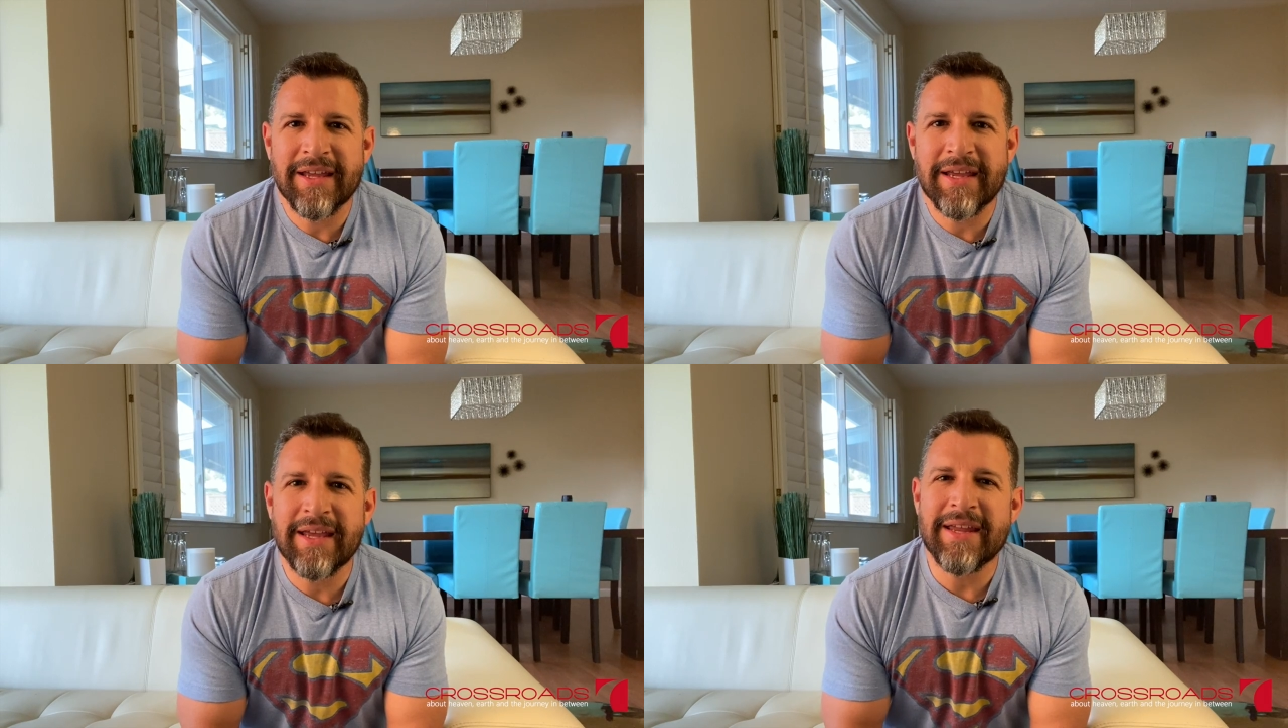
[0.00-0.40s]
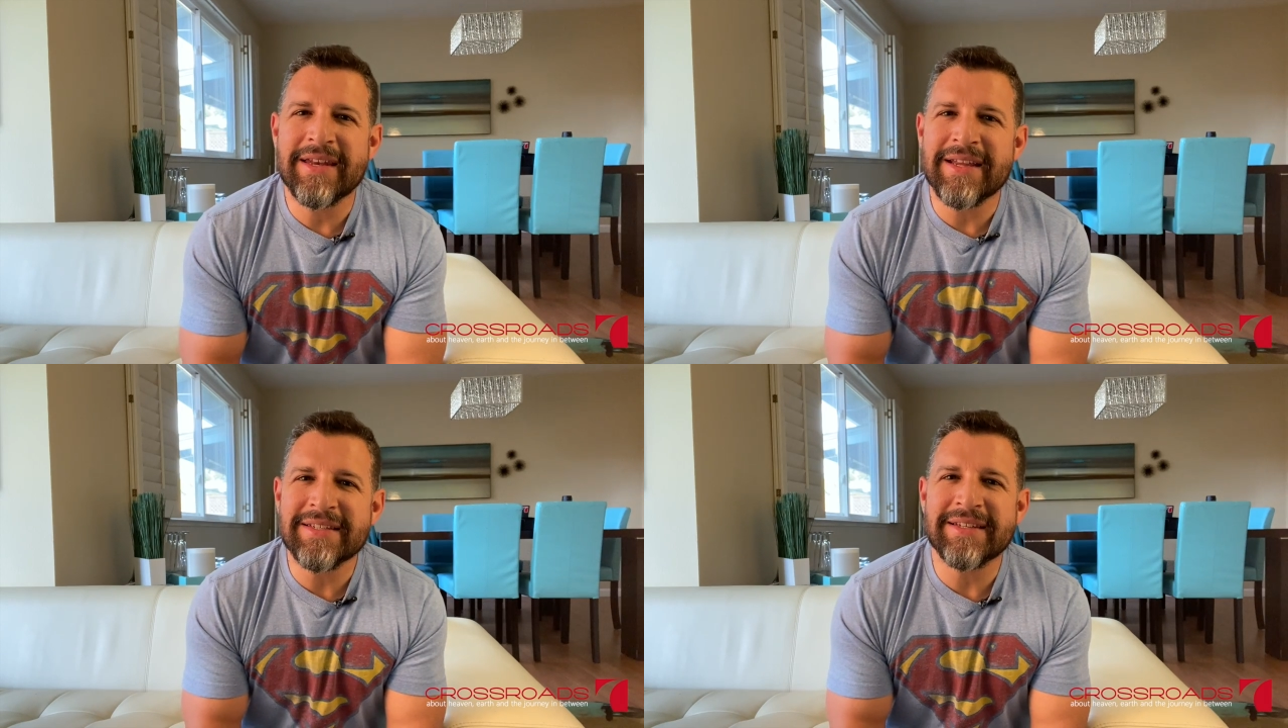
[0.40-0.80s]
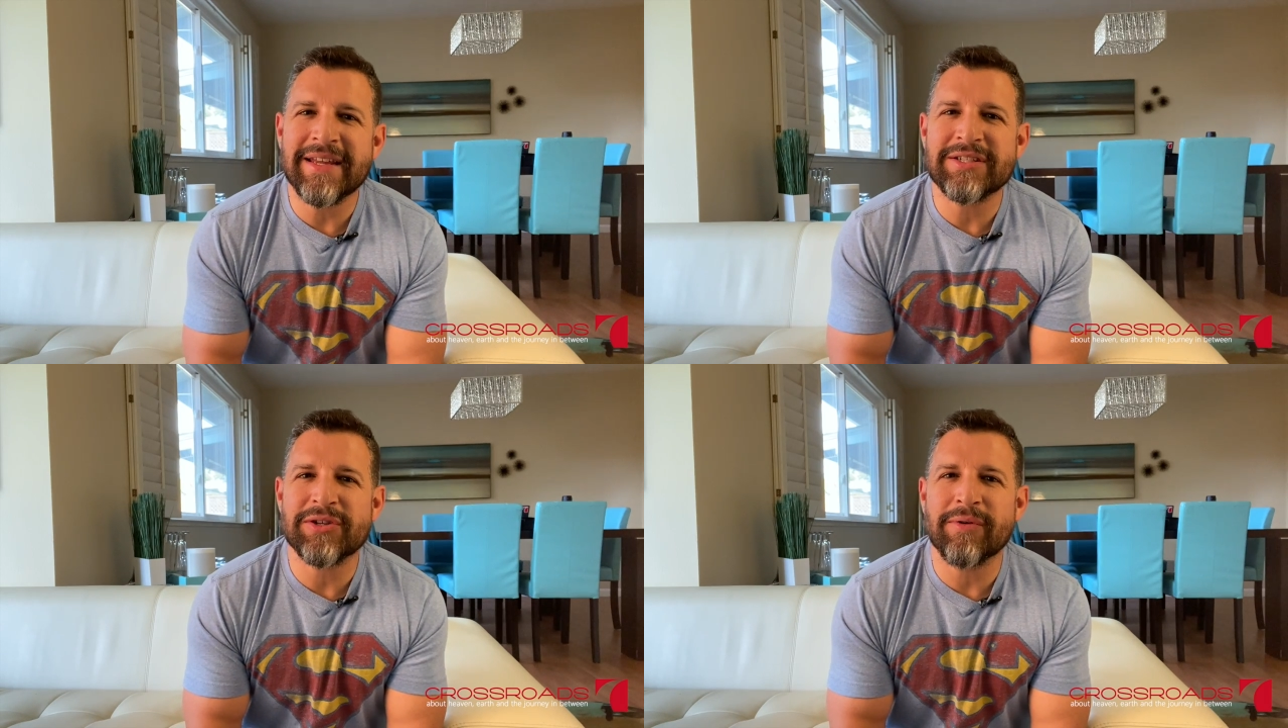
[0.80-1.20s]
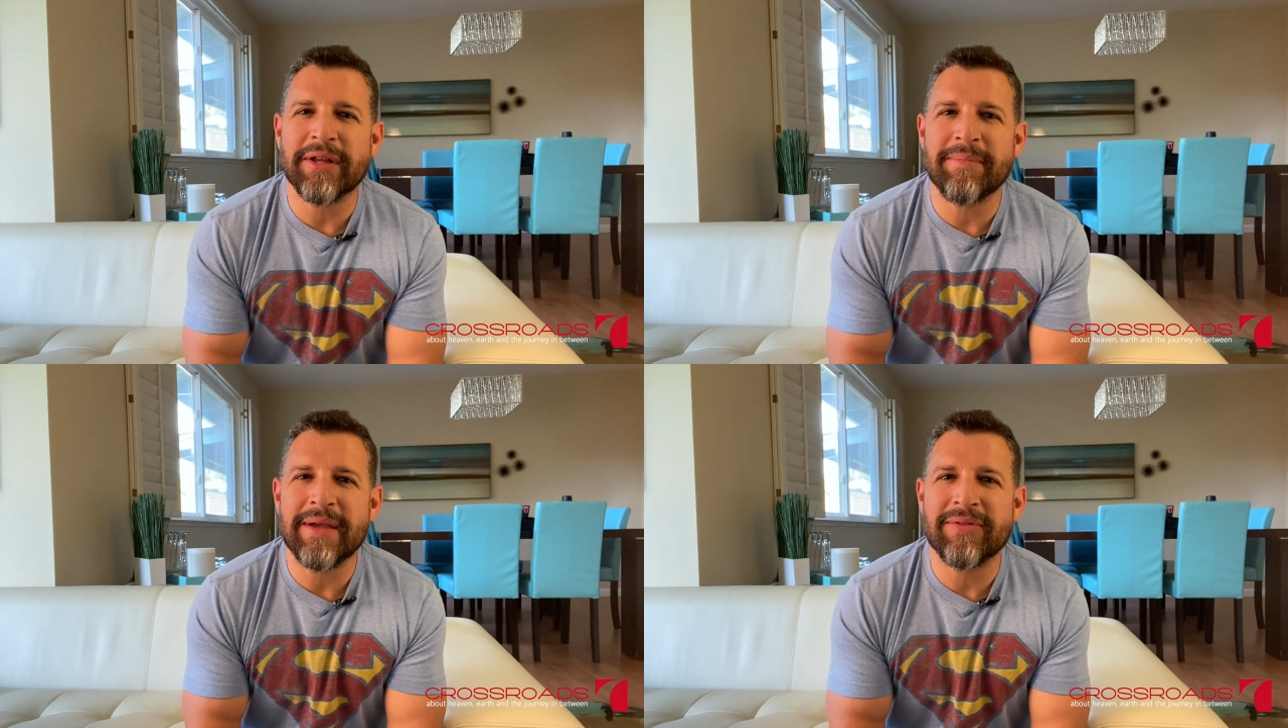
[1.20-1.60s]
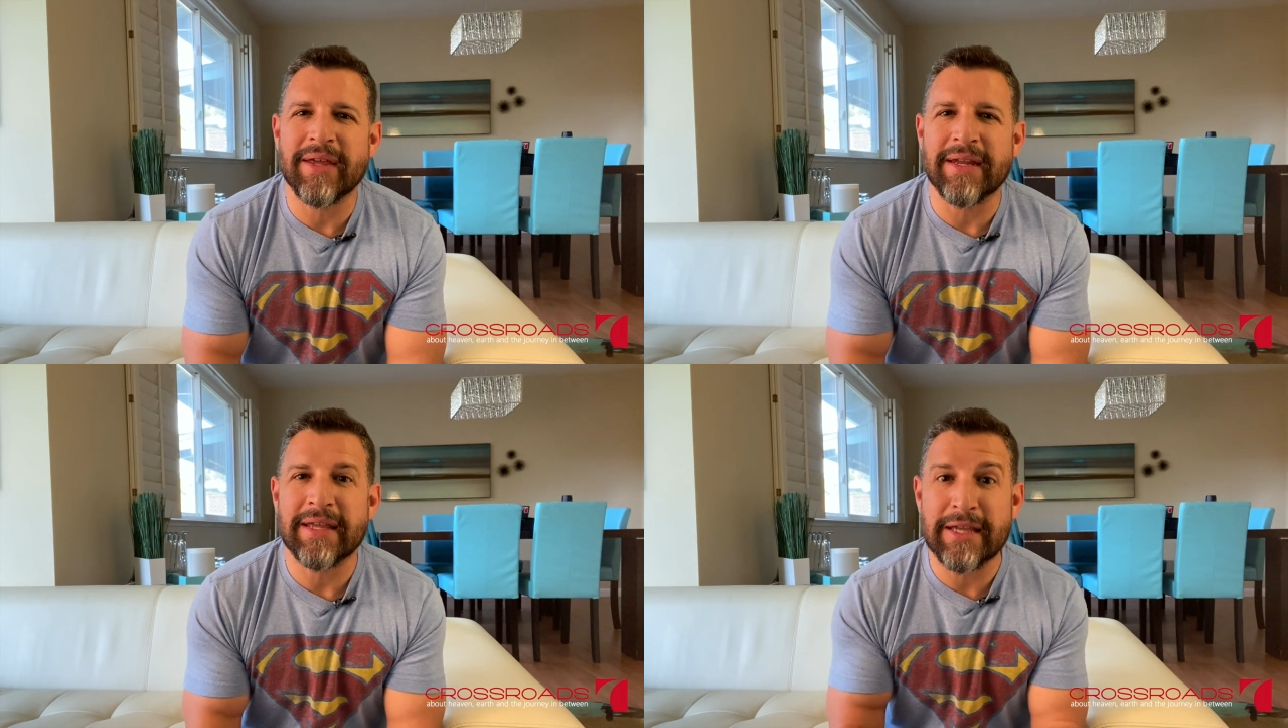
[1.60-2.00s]
it doesn't necessarily mean
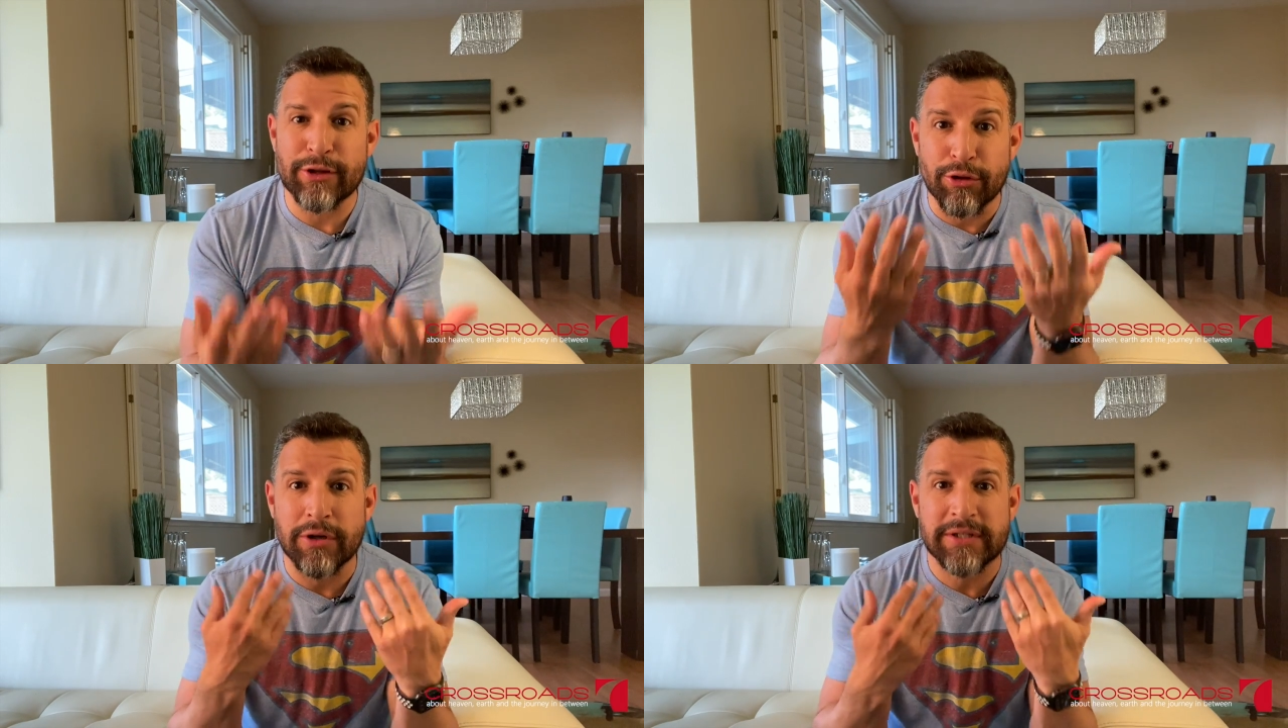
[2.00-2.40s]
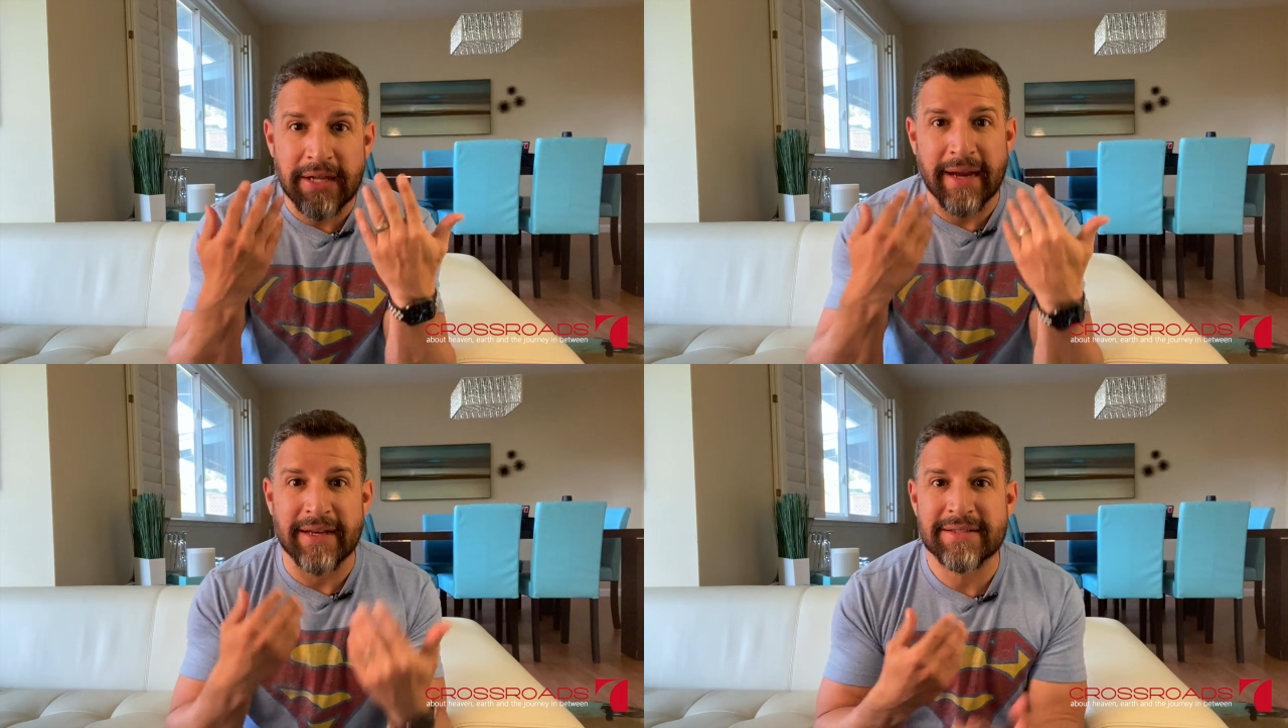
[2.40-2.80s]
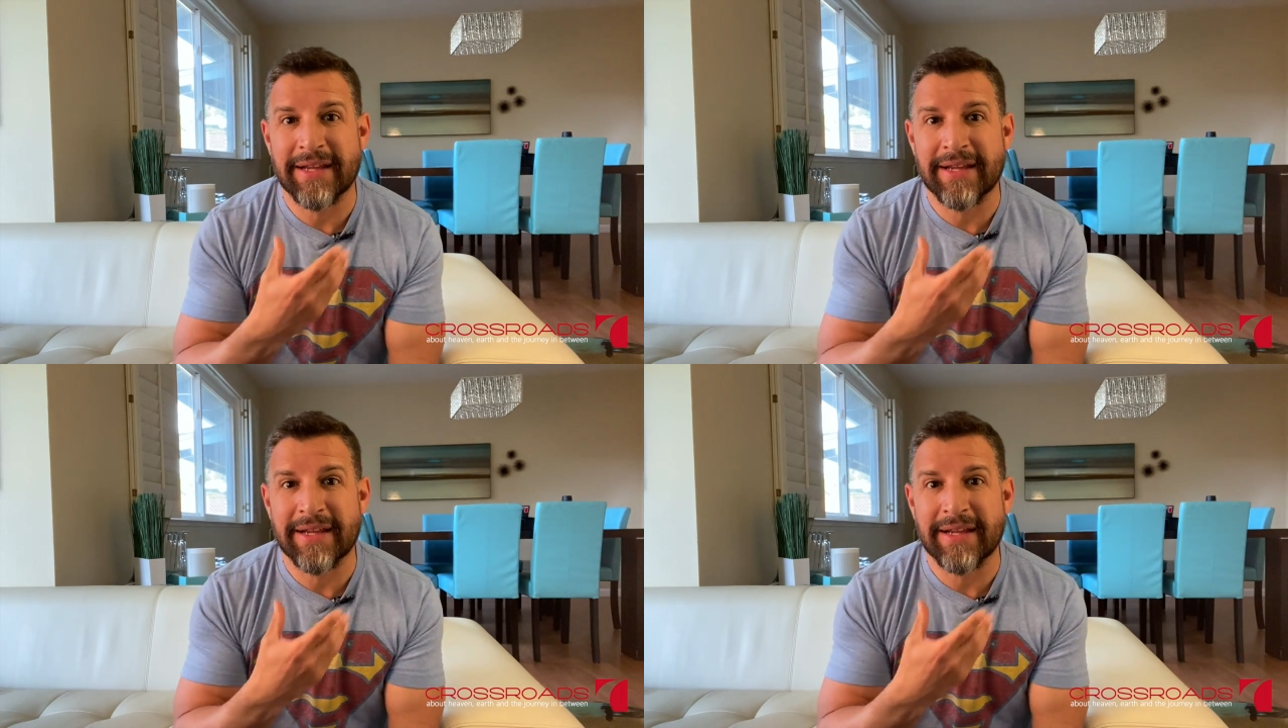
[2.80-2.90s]
that he looks like us.